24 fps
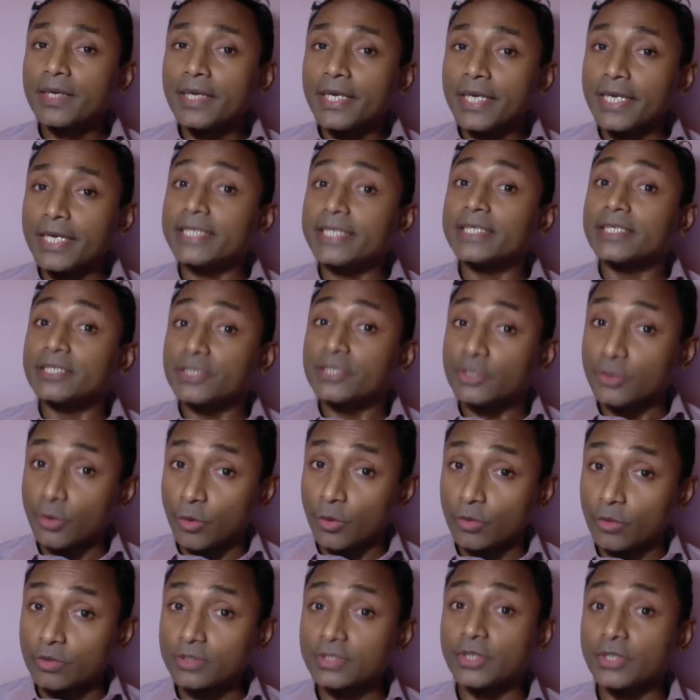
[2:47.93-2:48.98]
It
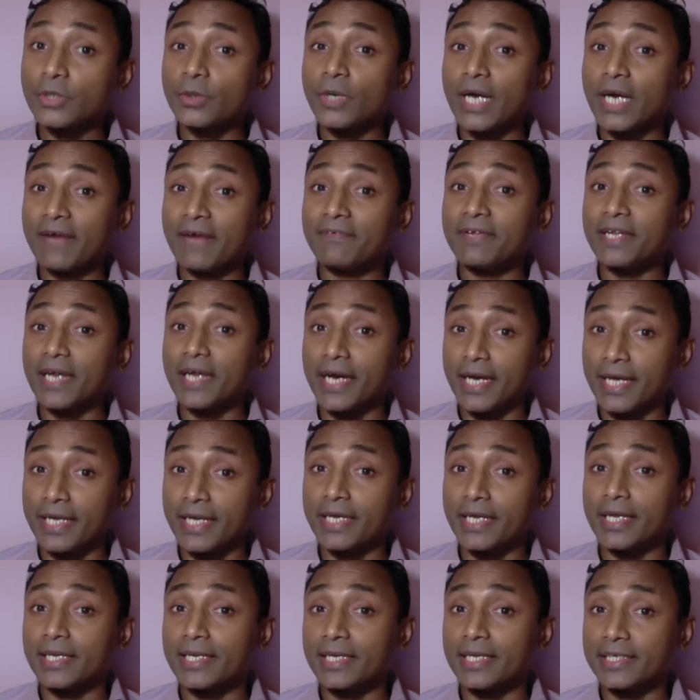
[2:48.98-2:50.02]
shows you have an eye
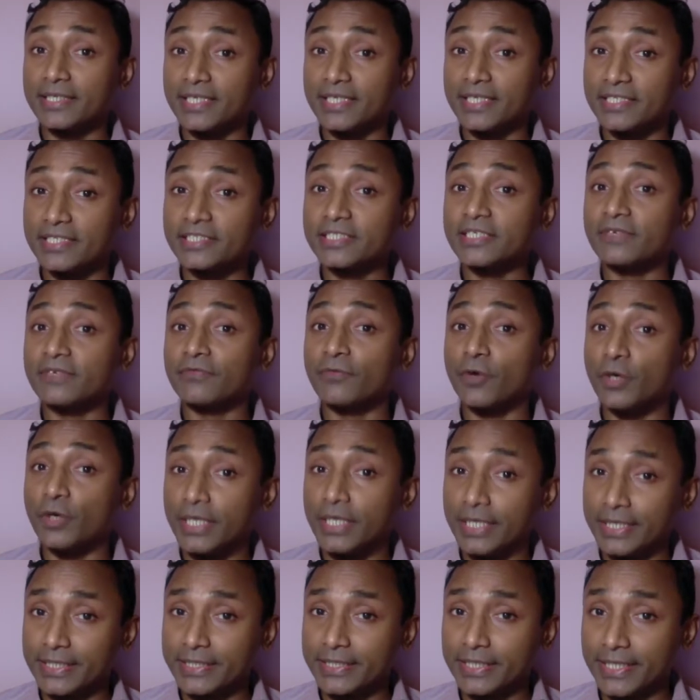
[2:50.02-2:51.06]
and attention for
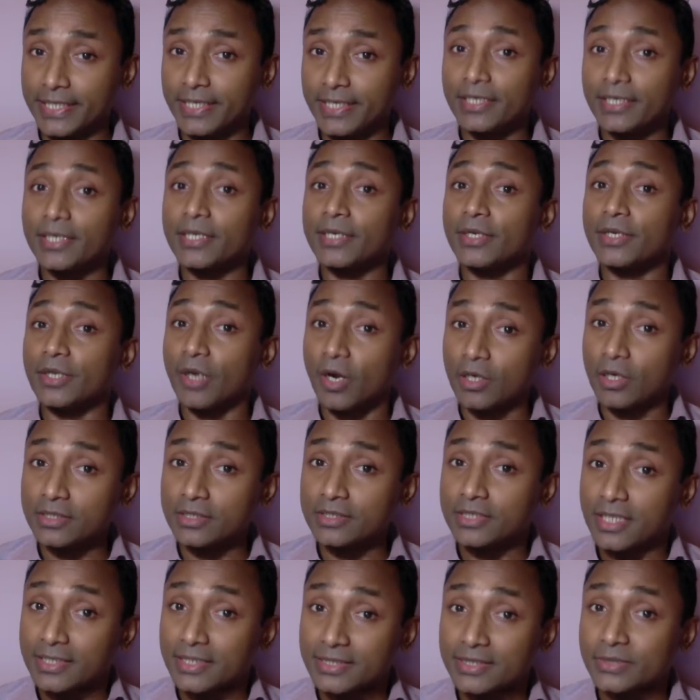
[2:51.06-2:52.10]
detail, not
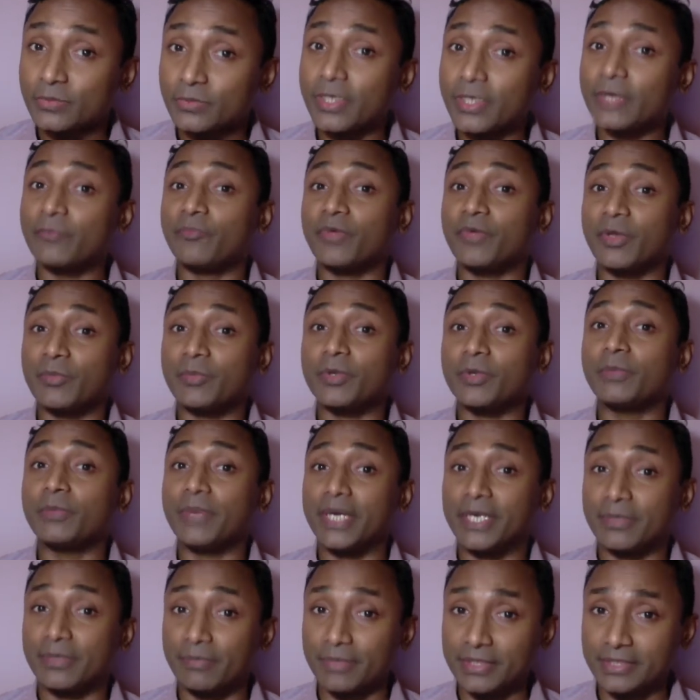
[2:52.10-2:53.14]
just when people
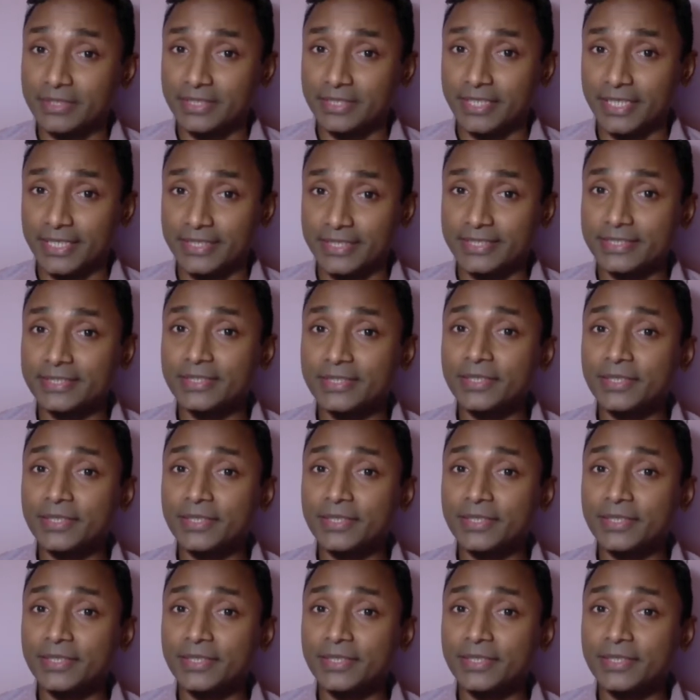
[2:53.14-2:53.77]
make mistakes,